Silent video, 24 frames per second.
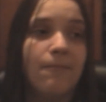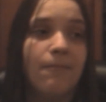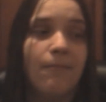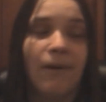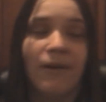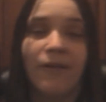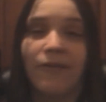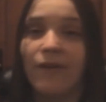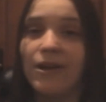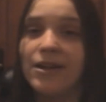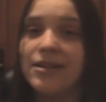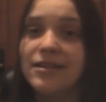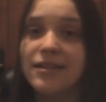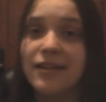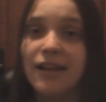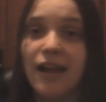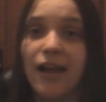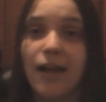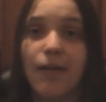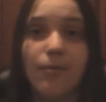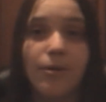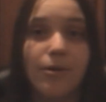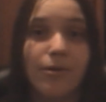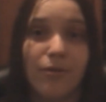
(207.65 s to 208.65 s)
my friends and
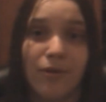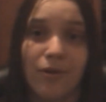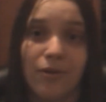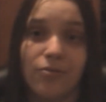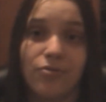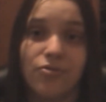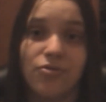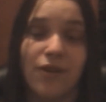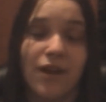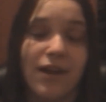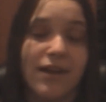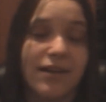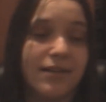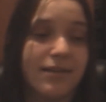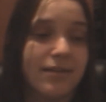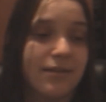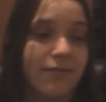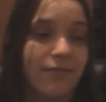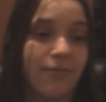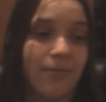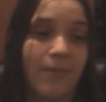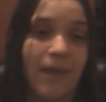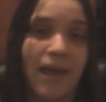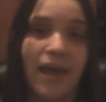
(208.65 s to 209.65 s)
I, we were
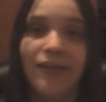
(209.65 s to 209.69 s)
dressed from